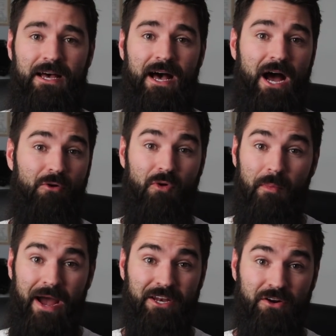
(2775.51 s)
Uh, a
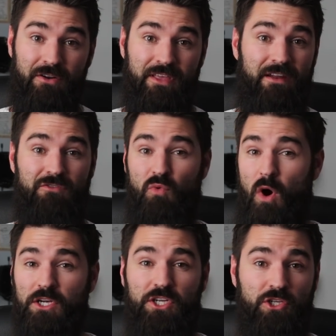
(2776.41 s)
reminder that if you
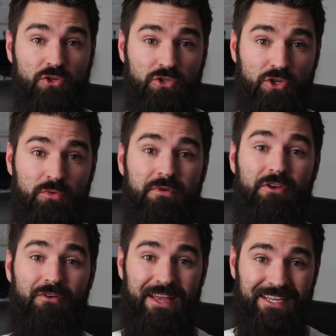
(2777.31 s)
watch on YouTube,
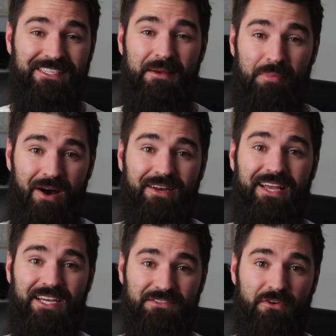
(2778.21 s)
there is a
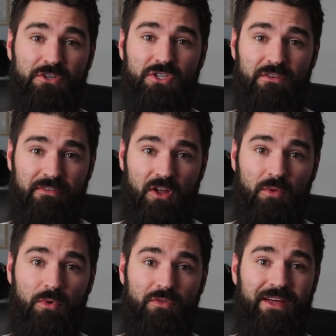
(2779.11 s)
podcast version
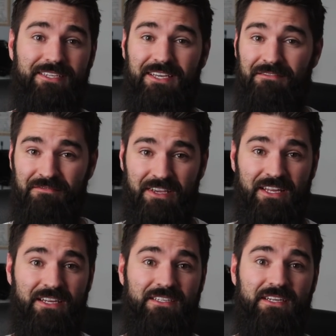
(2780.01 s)
available that is
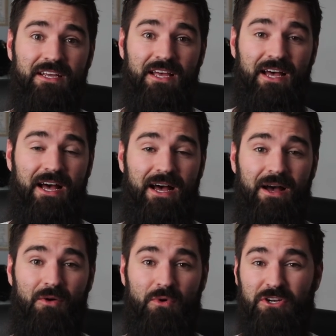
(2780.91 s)
convenient
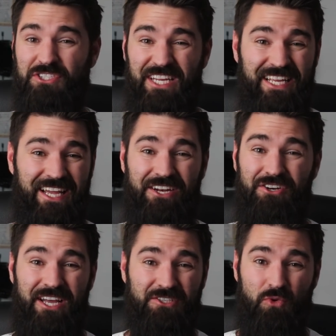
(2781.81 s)
uh, when you're sitting at your
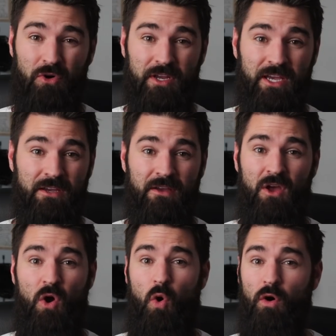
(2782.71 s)
desk working.
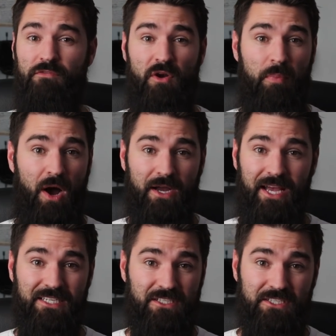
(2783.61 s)
Or if you're a
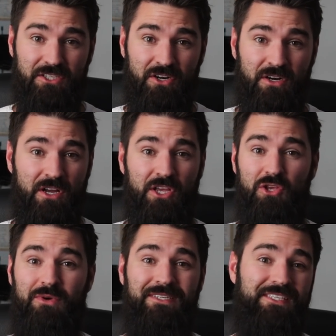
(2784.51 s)
podcast listener,
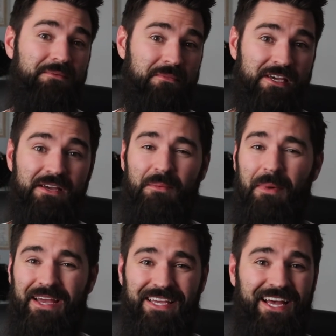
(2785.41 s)
you can see me,
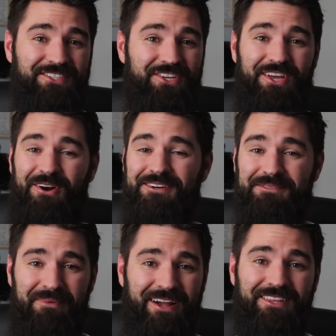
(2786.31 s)
my guests, and our
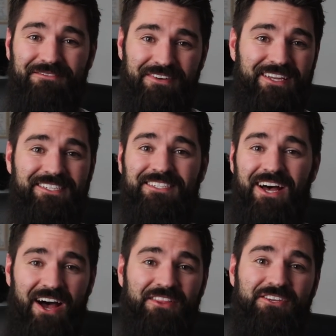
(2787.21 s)
smiling faces
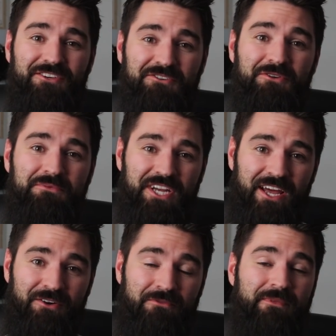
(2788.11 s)
on the YouTube
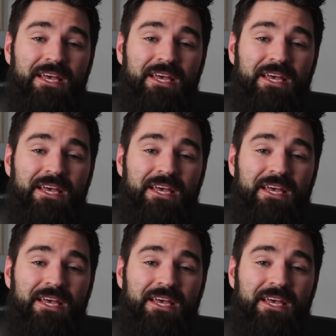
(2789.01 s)
channel.